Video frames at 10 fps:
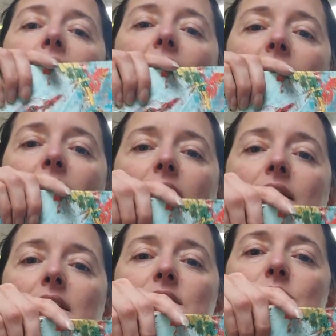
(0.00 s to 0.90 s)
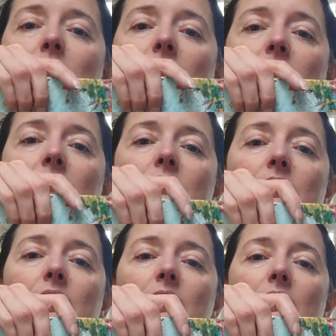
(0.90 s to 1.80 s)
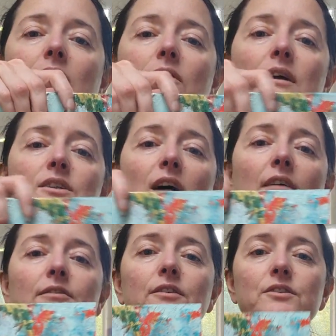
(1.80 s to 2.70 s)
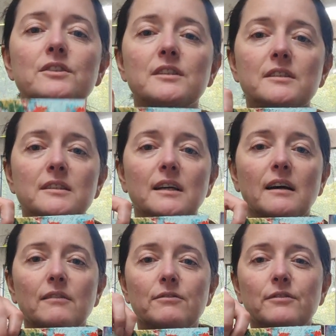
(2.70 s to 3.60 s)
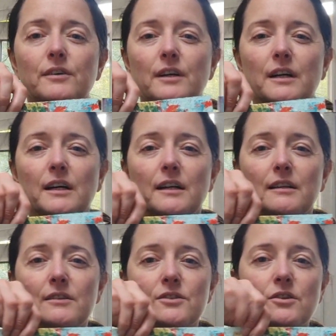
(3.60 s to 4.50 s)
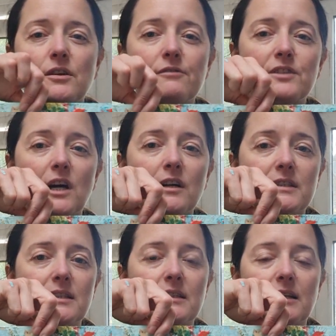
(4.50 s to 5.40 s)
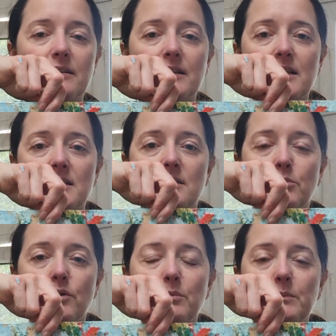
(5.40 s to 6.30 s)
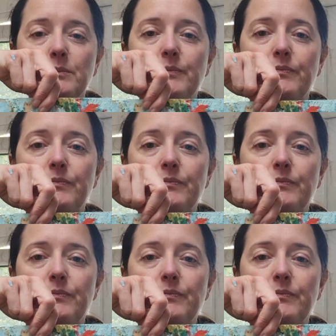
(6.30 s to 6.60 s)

in this one, which I feel just doesn't have, there's not enough darks in there. That's the problem.